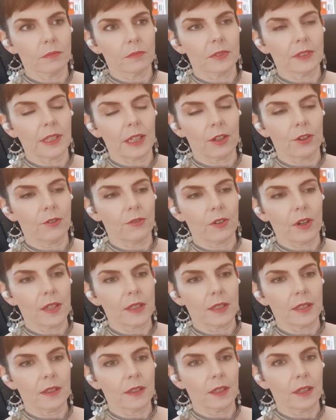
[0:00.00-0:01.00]

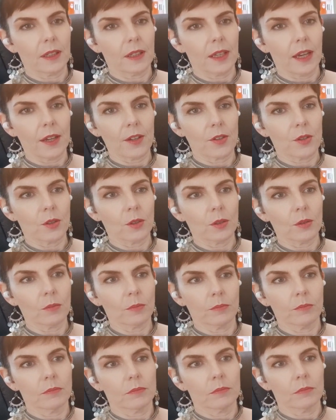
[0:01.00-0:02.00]
sacrificing the occasional
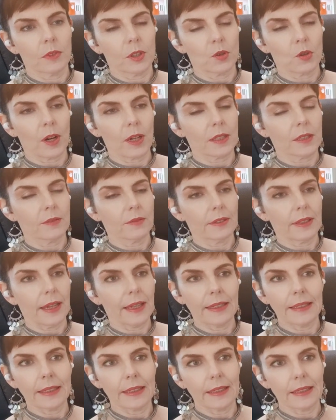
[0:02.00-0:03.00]
attractive
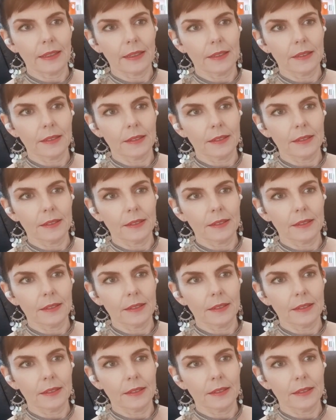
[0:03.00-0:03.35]
lady?